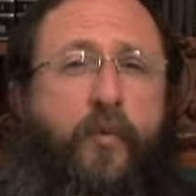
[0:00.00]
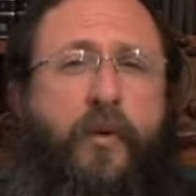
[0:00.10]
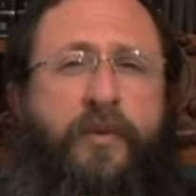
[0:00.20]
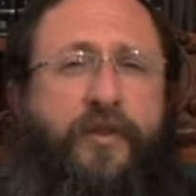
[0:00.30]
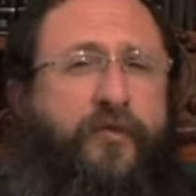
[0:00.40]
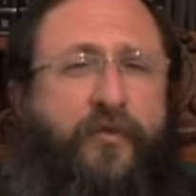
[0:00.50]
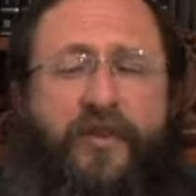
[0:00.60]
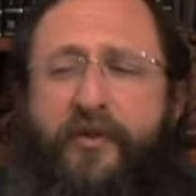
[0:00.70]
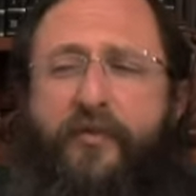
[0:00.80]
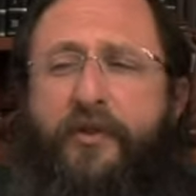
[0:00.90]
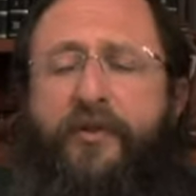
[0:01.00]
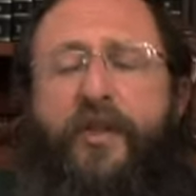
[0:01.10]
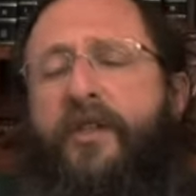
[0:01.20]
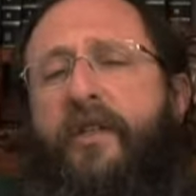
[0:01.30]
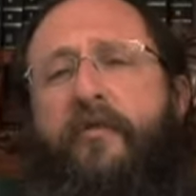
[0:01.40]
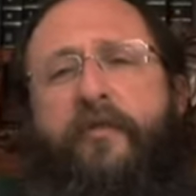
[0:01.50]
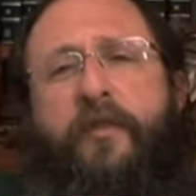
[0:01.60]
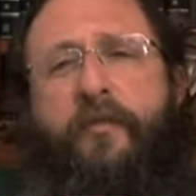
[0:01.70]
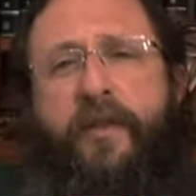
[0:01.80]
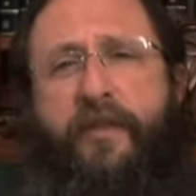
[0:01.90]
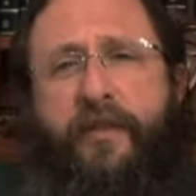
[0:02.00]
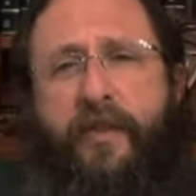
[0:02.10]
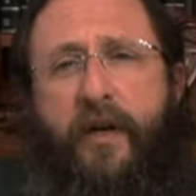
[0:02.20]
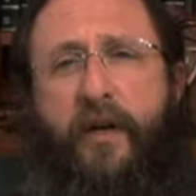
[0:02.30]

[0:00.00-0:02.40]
What was the reason for creation in the first place?